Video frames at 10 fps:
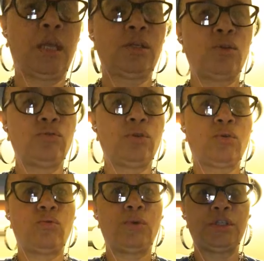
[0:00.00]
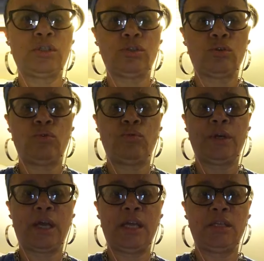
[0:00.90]
I showed you the corn. This is the
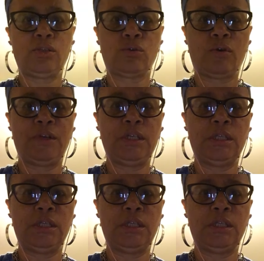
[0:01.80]
corn. I had this already